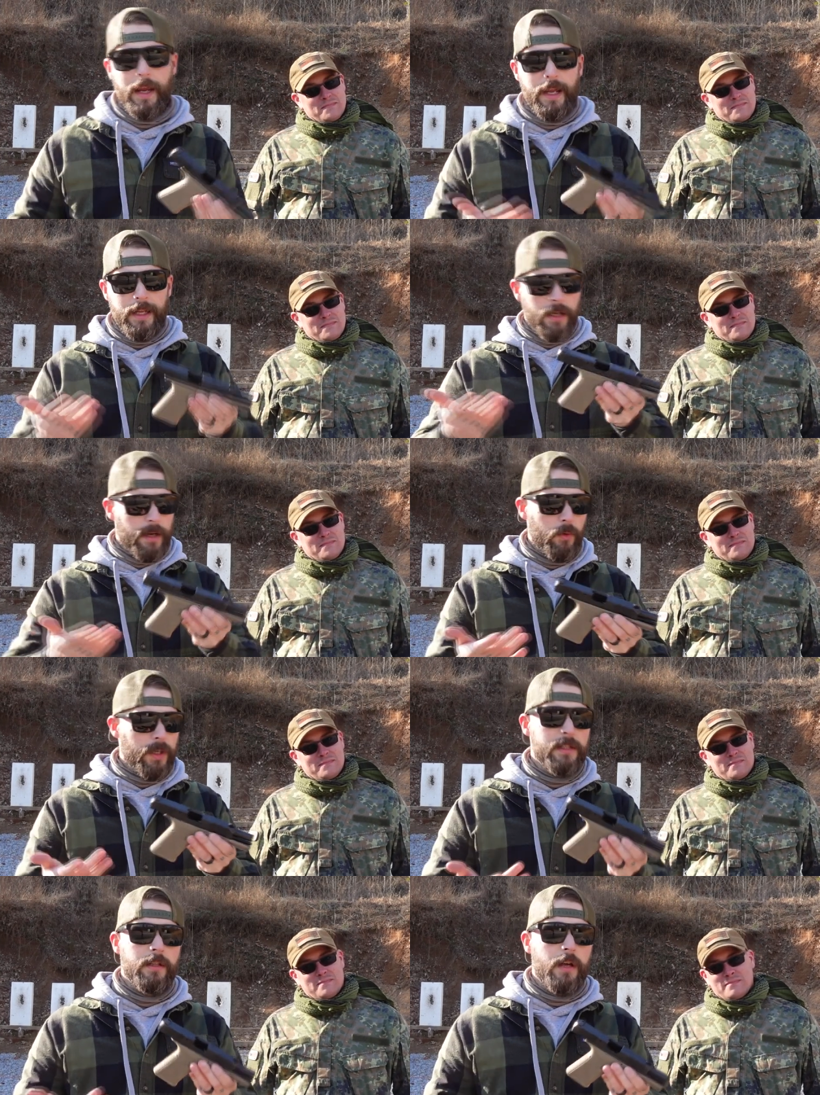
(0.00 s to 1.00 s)
Speaker 1: 80?
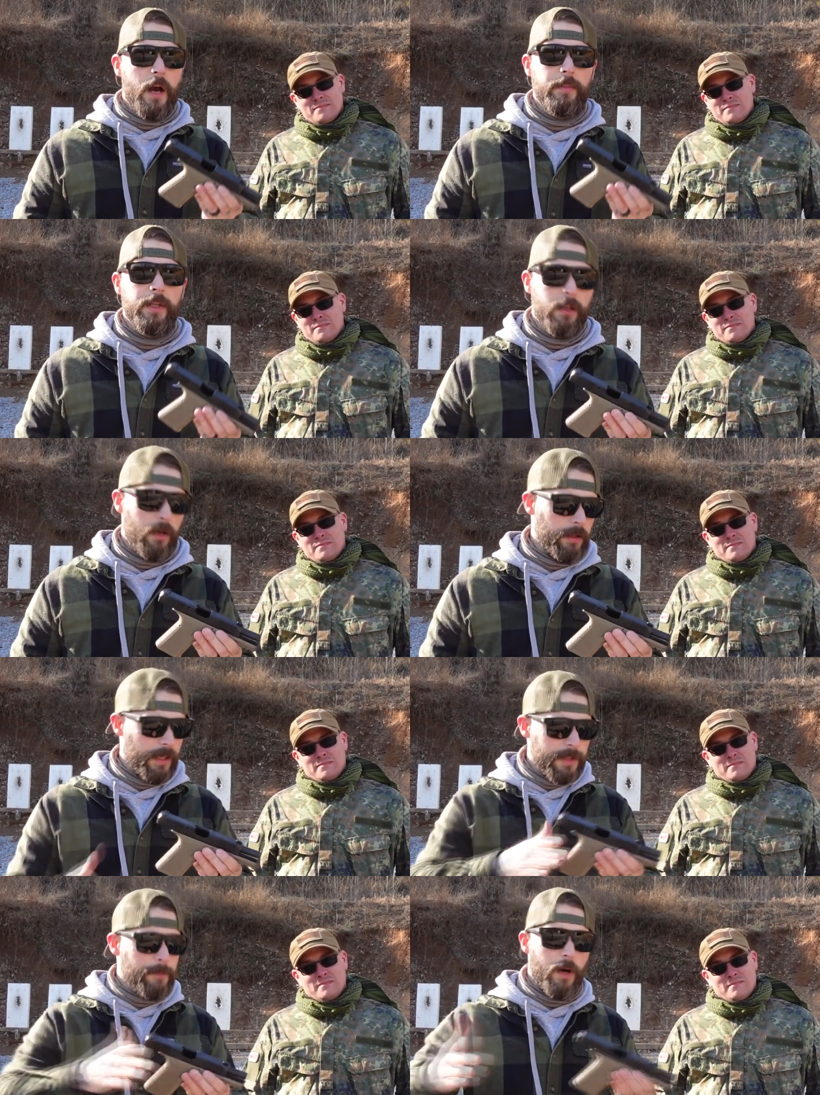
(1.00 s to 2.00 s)
What's the company called?
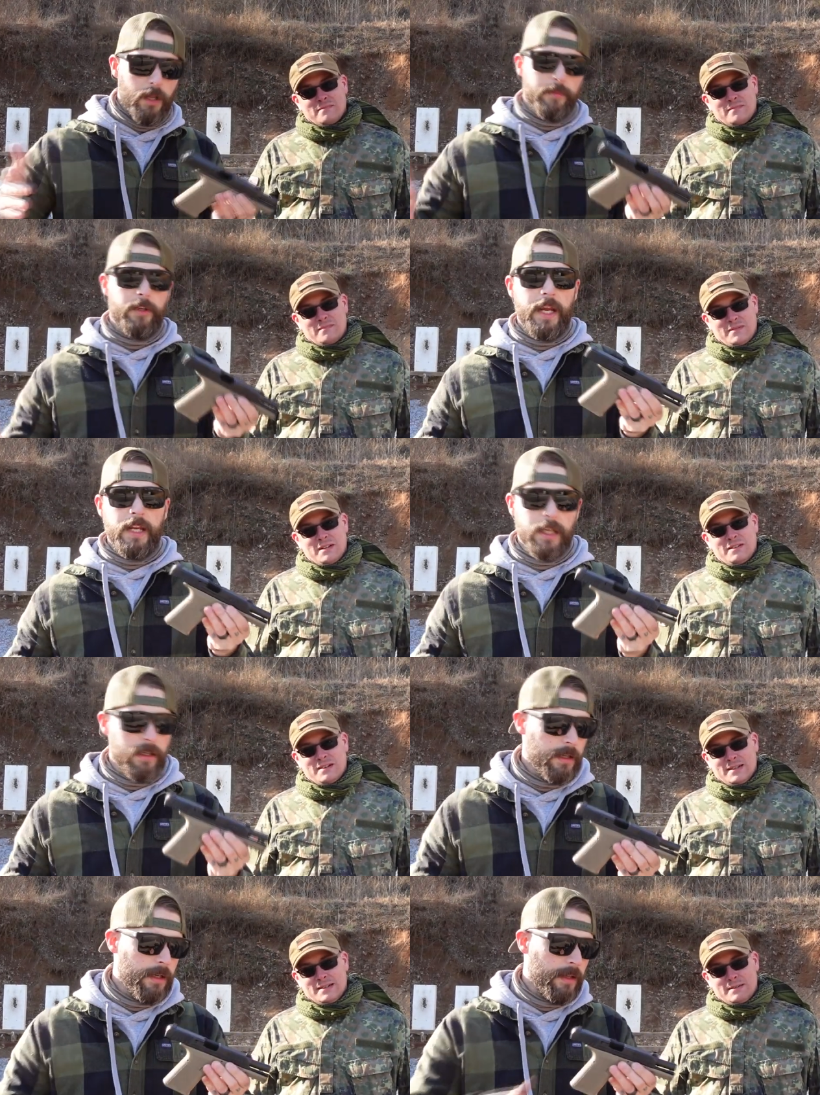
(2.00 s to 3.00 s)
It's Polymer 80.
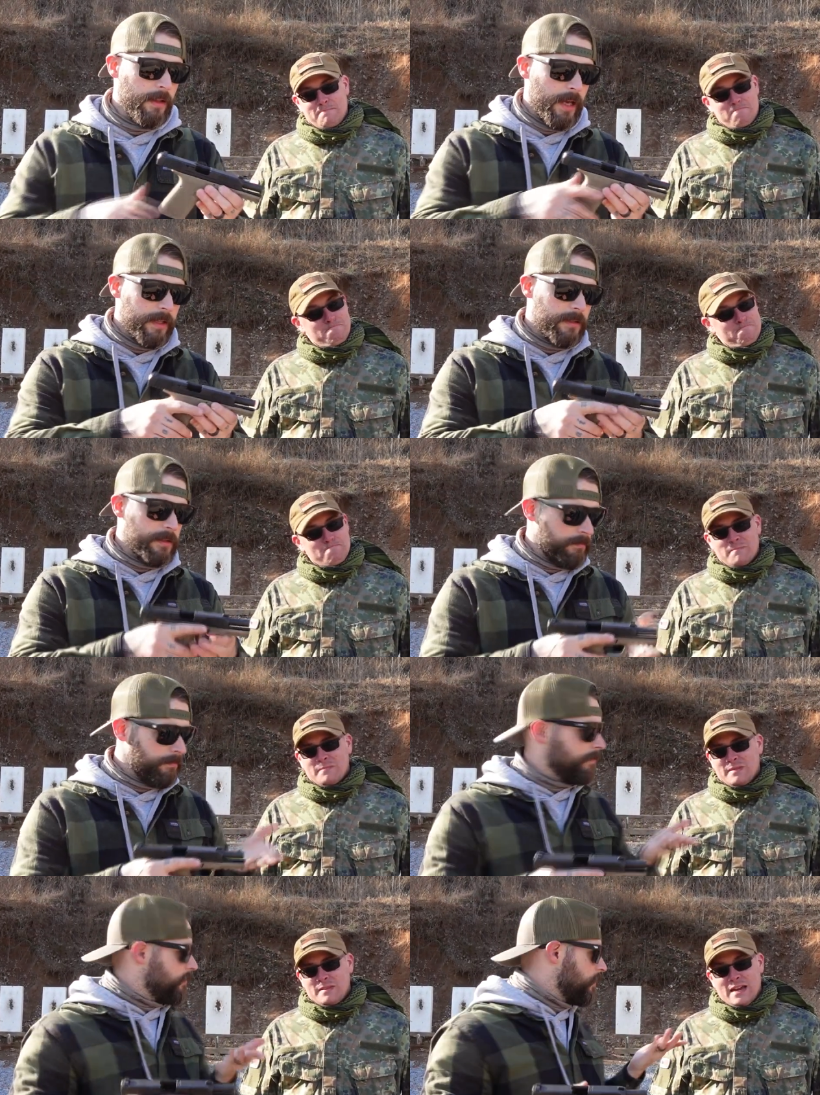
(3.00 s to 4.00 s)
That's...
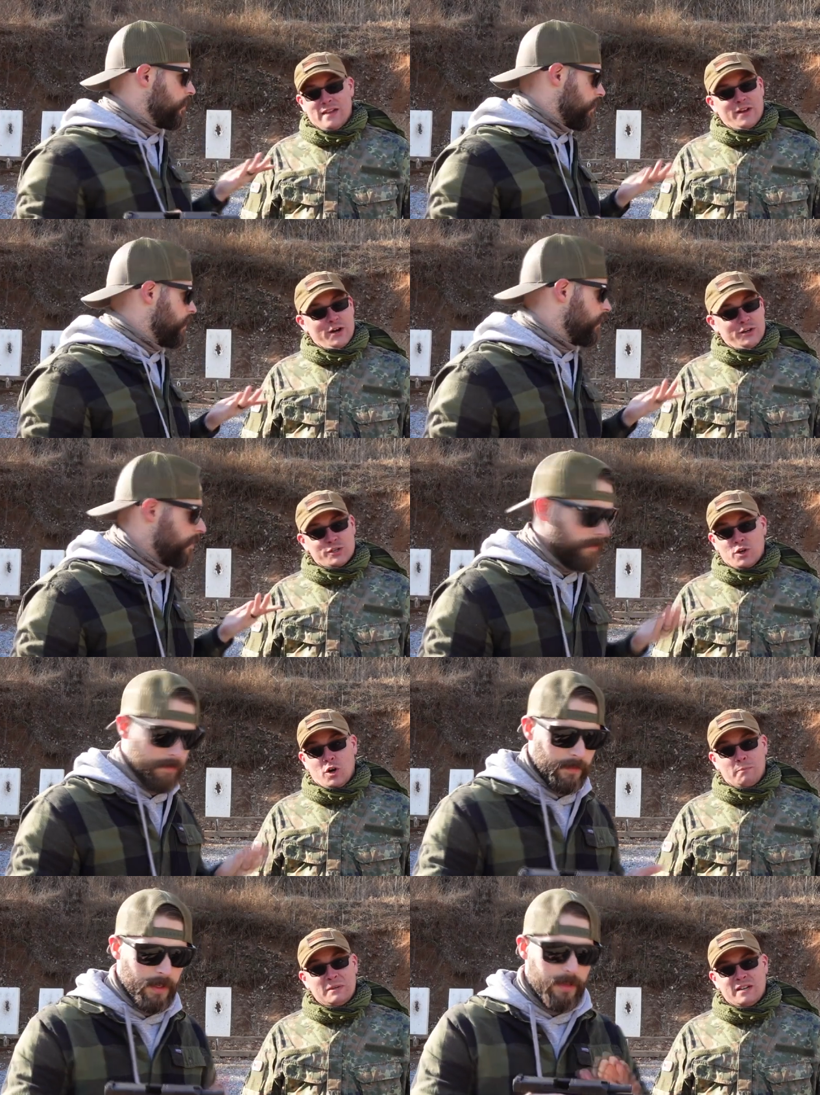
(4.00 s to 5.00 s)
Speaker 2: And the gun is
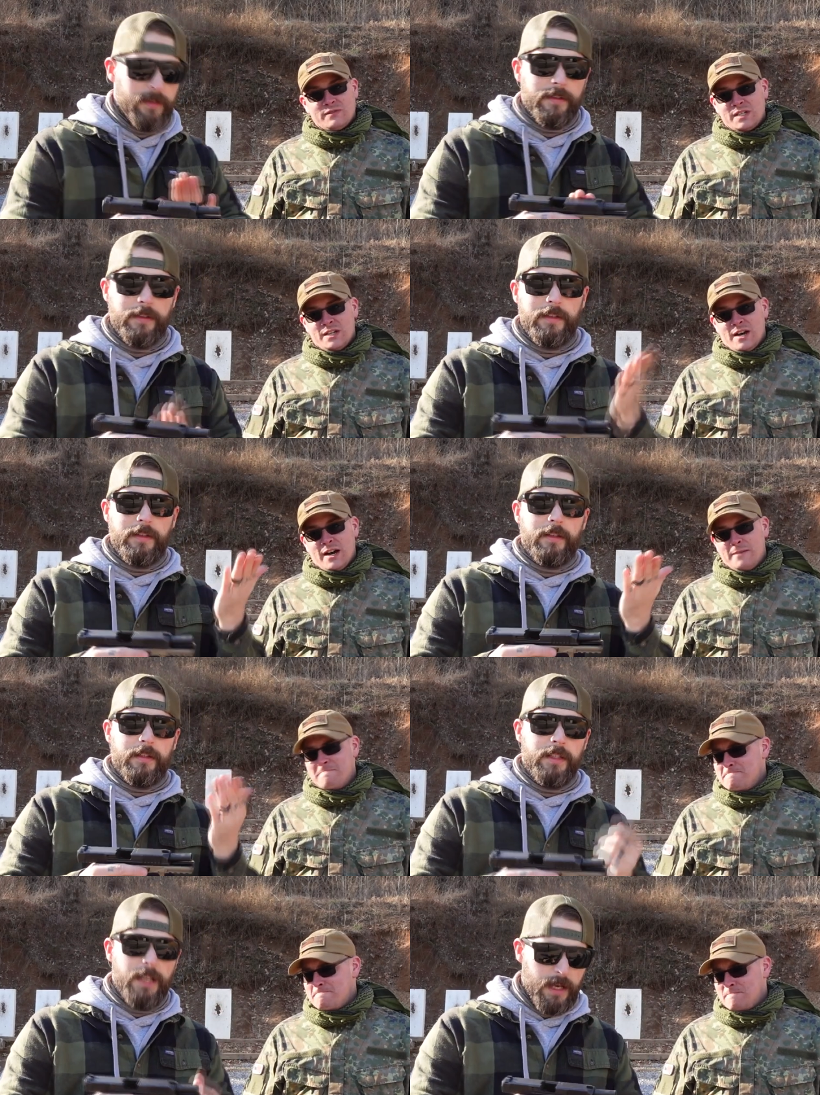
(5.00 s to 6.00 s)
called PFC9.
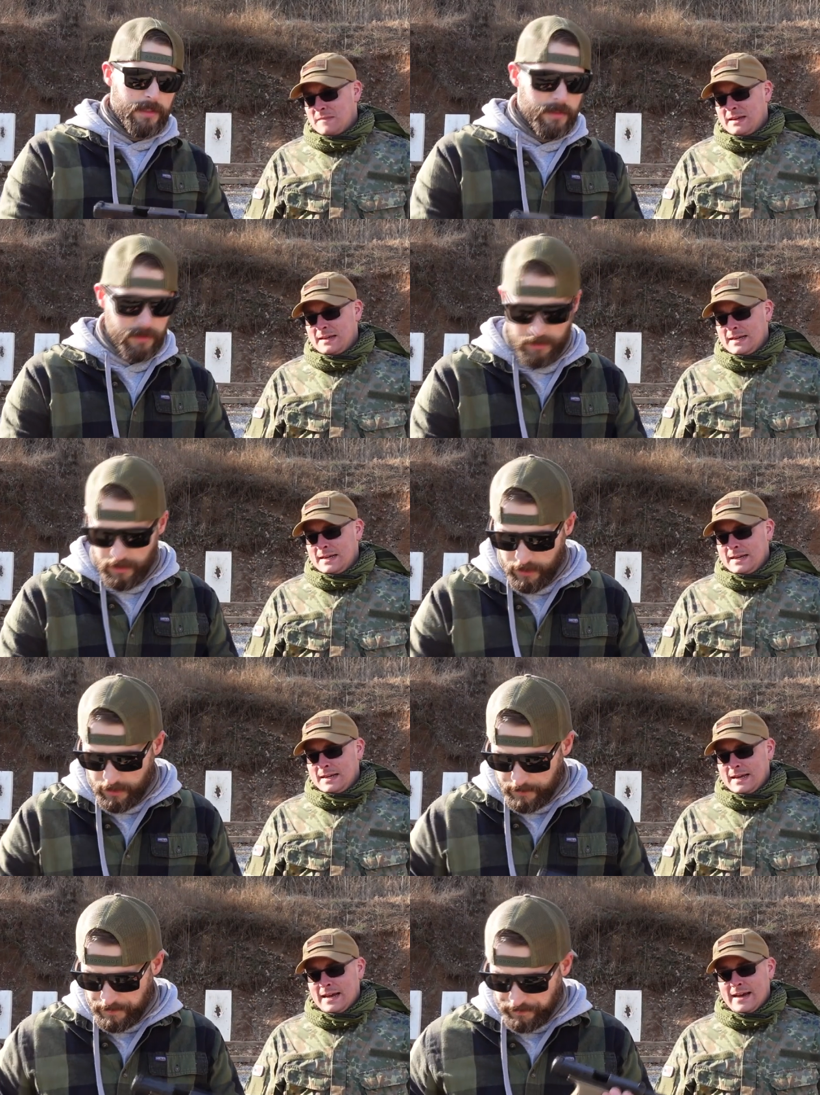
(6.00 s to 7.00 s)
Yes.
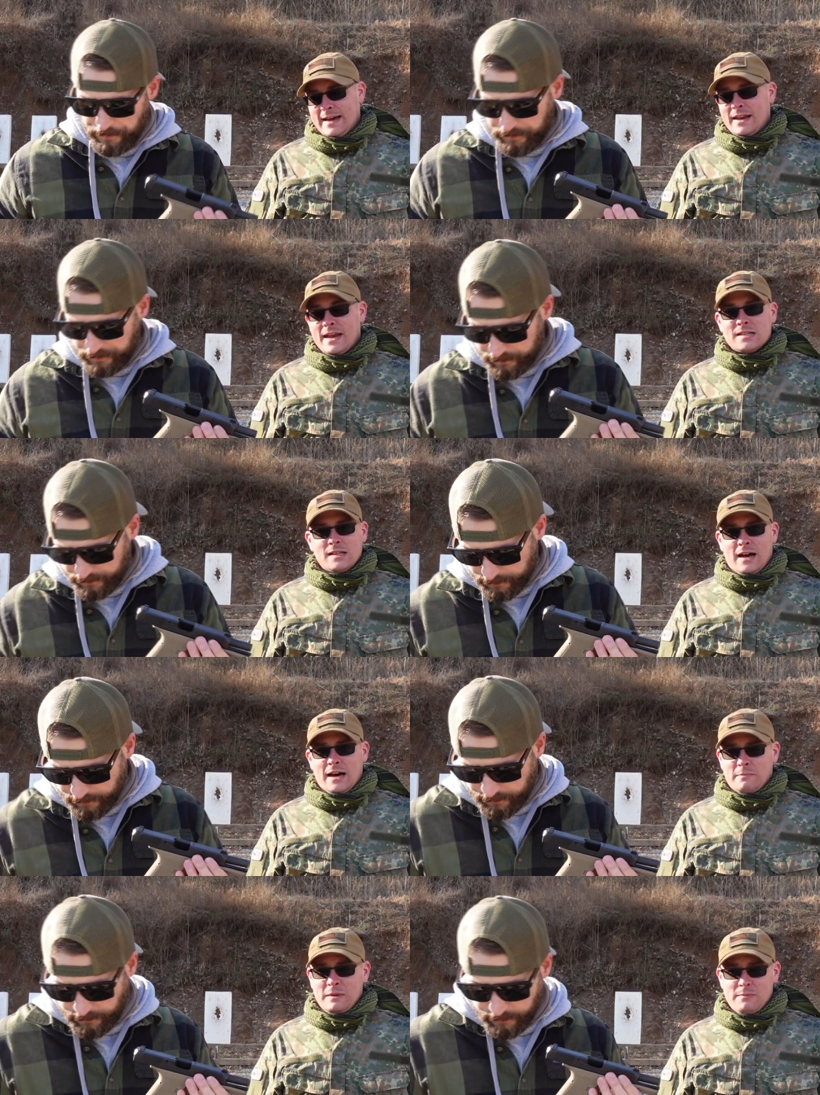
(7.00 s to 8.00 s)
And as a
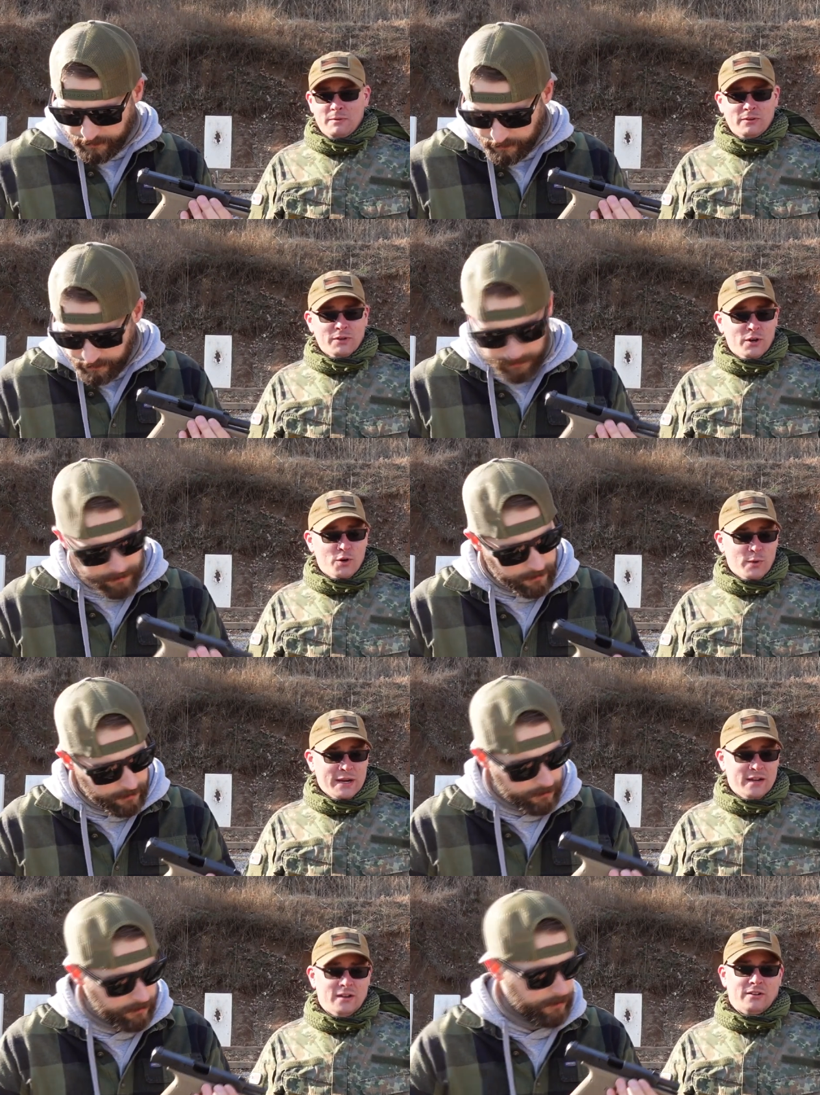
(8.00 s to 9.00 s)
lot of people know,
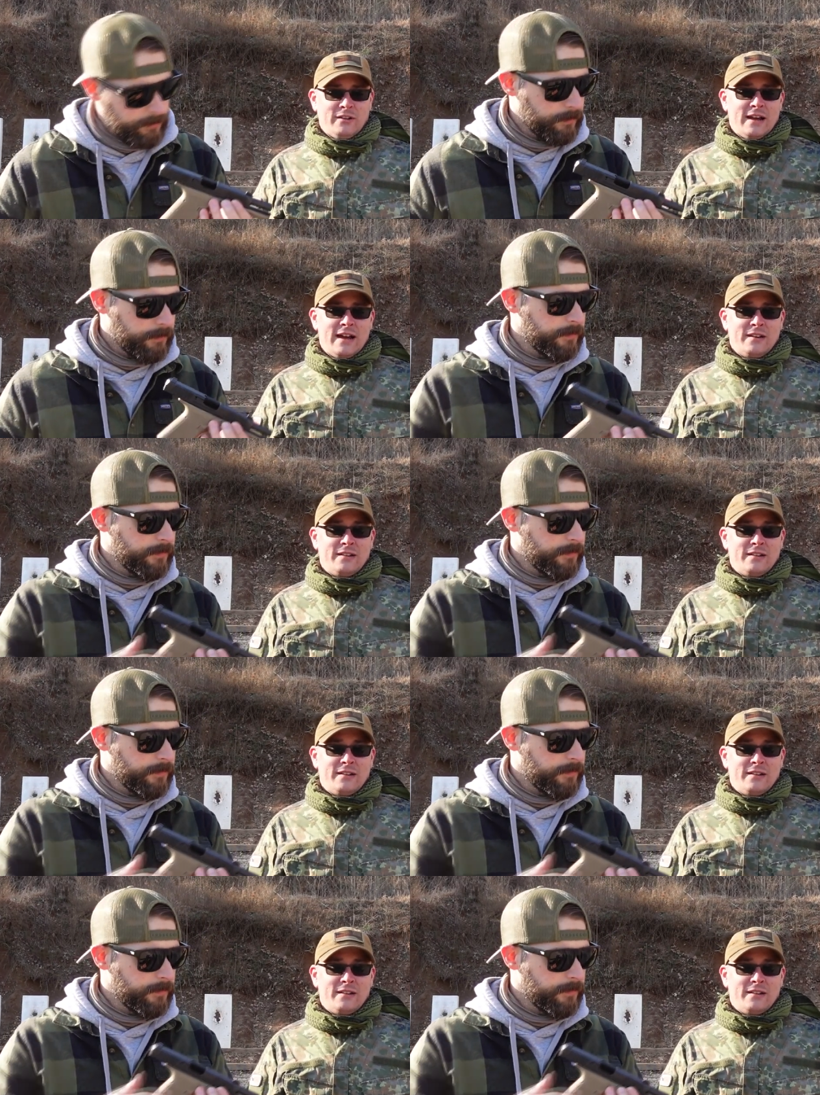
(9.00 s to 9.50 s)
when they hear that,